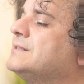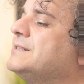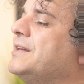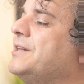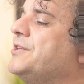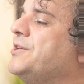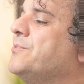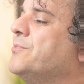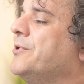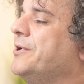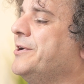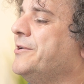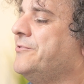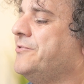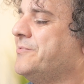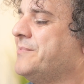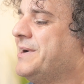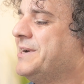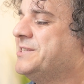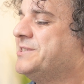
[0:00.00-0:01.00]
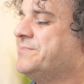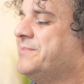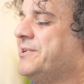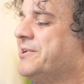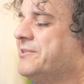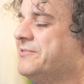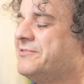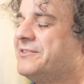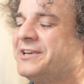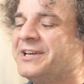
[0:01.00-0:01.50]
tell you what it reminds me
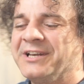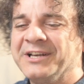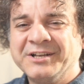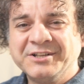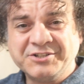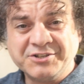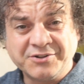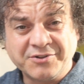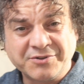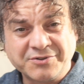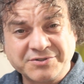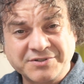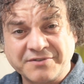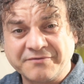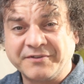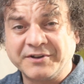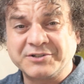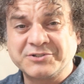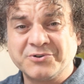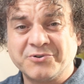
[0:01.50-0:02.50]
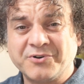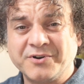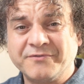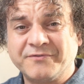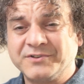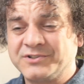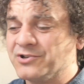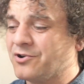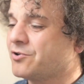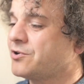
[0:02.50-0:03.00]
of. Do you know those Victorian
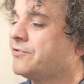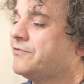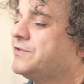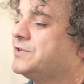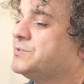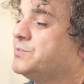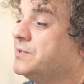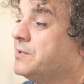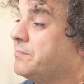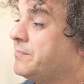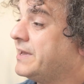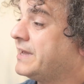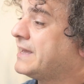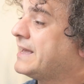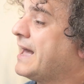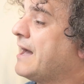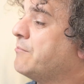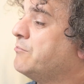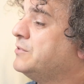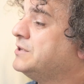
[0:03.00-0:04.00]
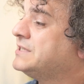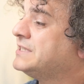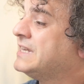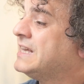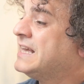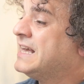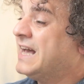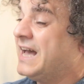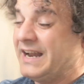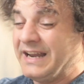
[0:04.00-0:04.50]
photographers with the big
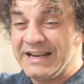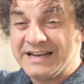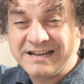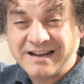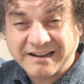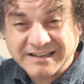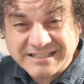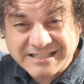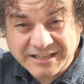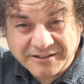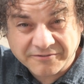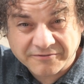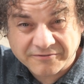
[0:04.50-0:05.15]
cameras and igniting